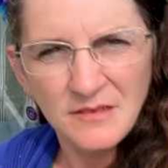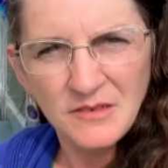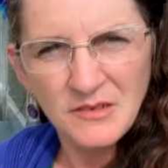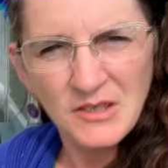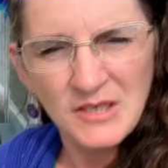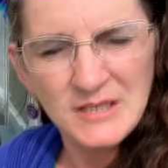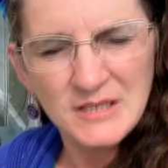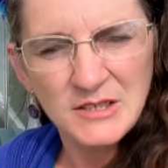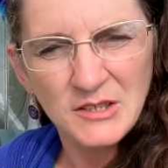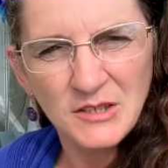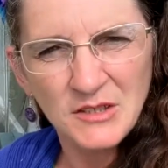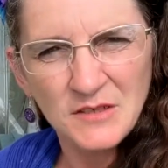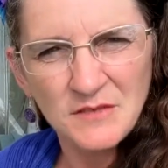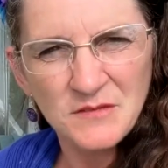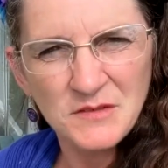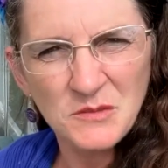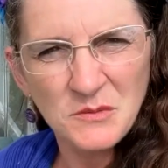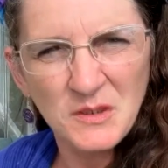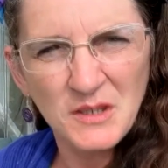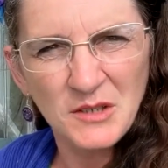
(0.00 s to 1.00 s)
Nice lot of
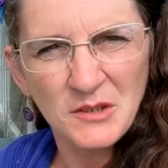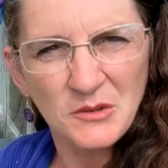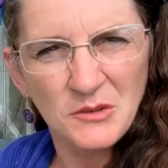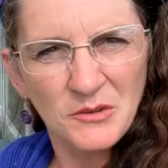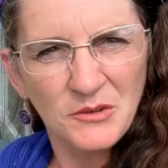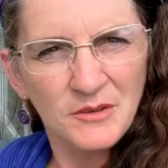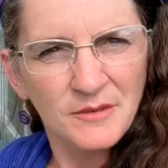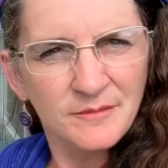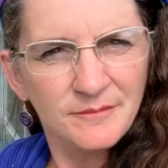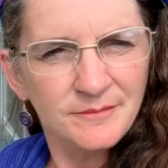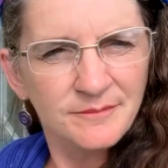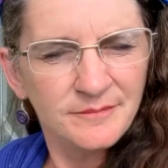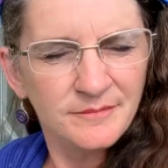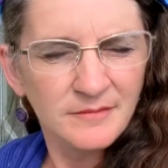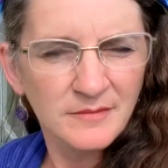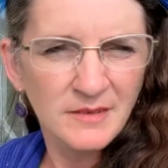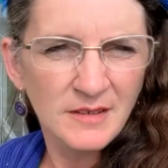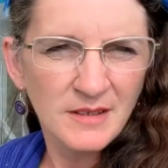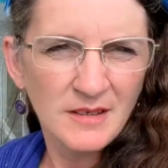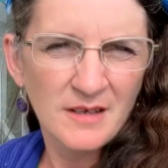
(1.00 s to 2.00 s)
sweet corn.
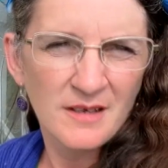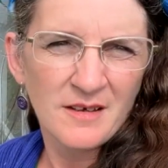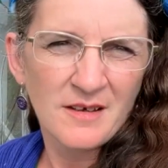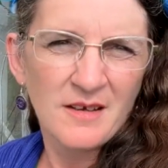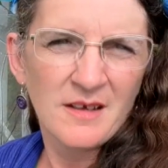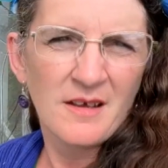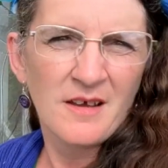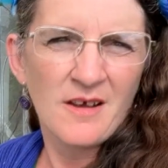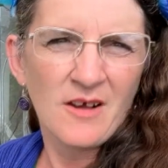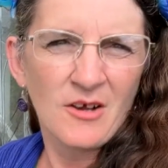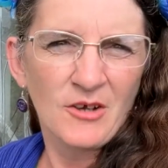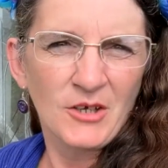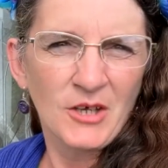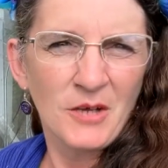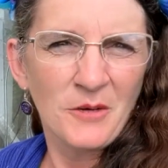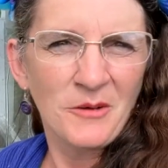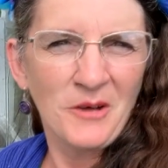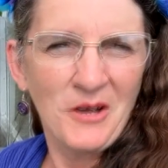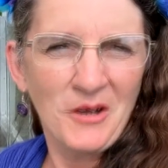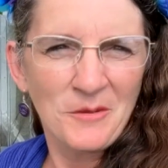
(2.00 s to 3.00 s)
I'll
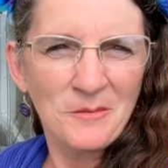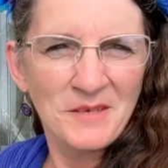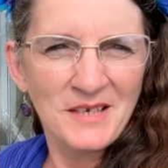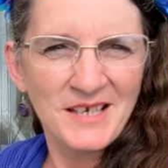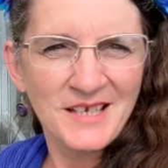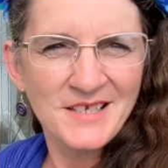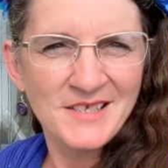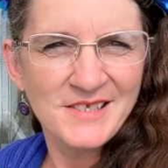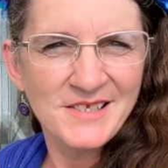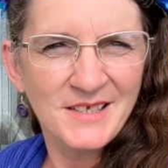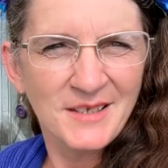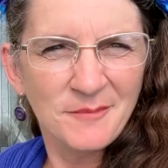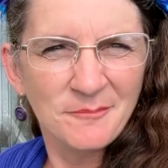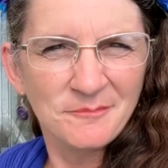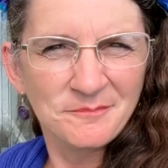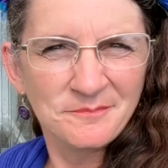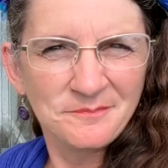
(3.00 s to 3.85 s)
go home and eat some.